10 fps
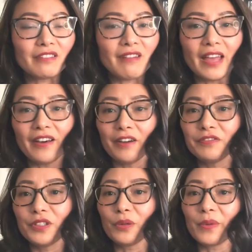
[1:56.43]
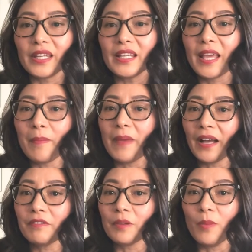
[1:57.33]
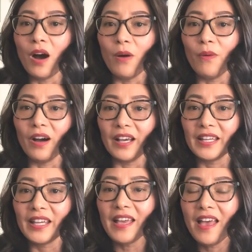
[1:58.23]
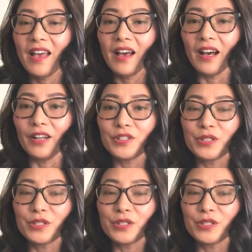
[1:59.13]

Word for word: right after we came back from Hawaii uh,